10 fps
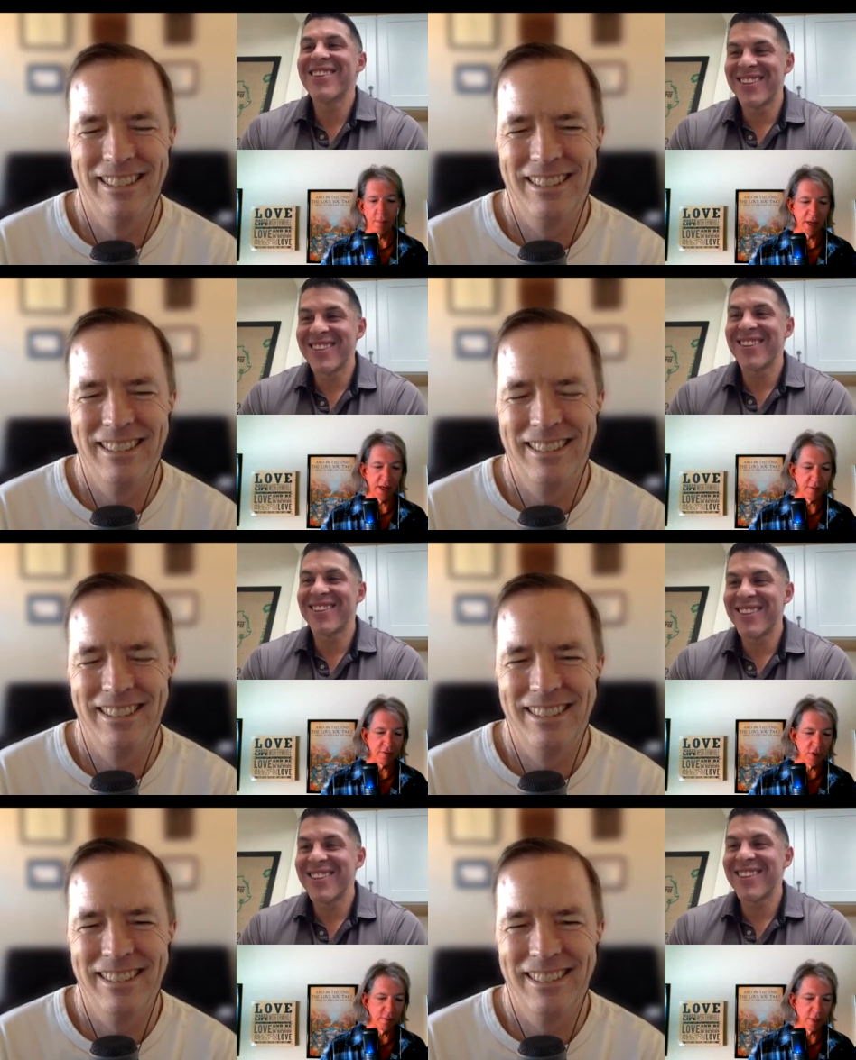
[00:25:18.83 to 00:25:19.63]
Speaker 1: know, I
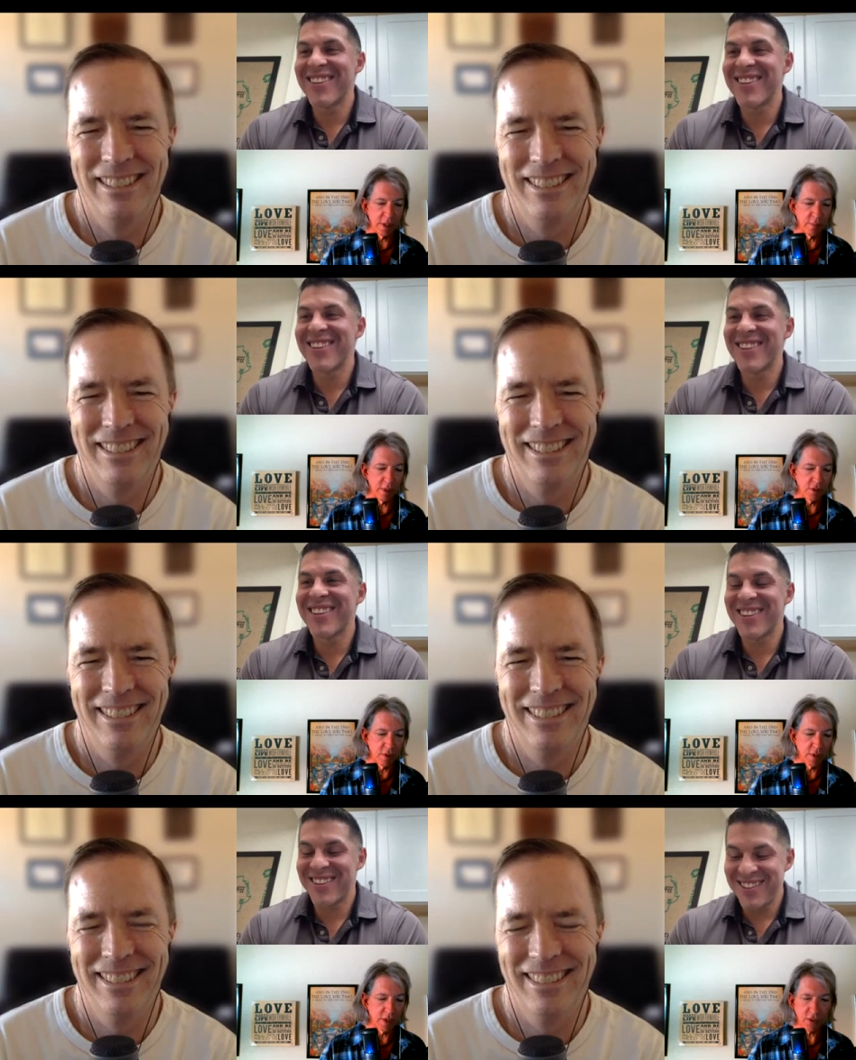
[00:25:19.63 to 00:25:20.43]
might have some. But
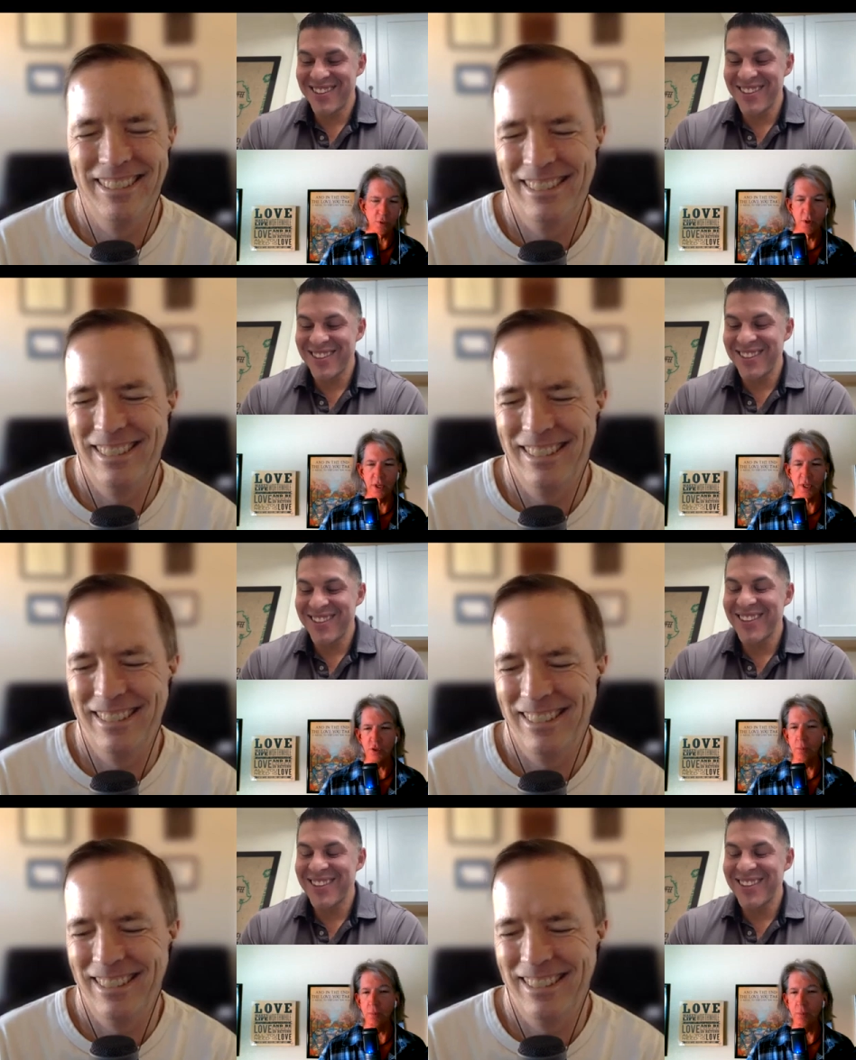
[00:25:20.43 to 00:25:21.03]
but some. I just wanted to